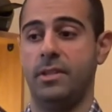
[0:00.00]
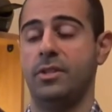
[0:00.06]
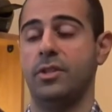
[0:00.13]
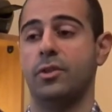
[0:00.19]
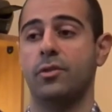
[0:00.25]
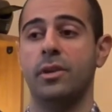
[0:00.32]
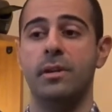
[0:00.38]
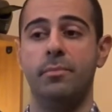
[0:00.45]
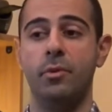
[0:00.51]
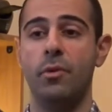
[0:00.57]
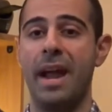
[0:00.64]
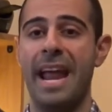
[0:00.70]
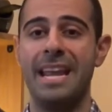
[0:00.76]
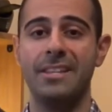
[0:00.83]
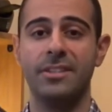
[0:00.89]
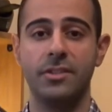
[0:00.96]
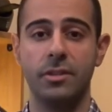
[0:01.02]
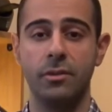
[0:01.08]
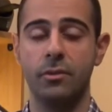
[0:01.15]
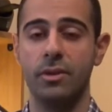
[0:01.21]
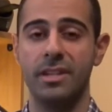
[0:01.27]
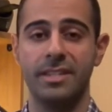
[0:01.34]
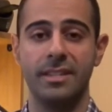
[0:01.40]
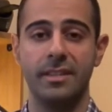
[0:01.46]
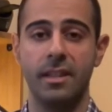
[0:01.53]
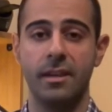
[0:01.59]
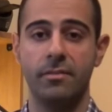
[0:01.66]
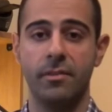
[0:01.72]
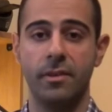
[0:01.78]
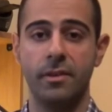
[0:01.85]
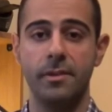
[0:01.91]
This creep who hates her, who doesn't
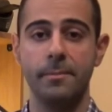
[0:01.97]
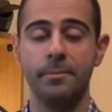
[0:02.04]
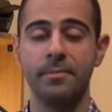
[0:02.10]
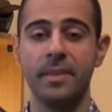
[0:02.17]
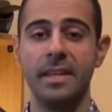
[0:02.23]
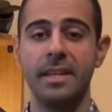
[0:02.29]
love her.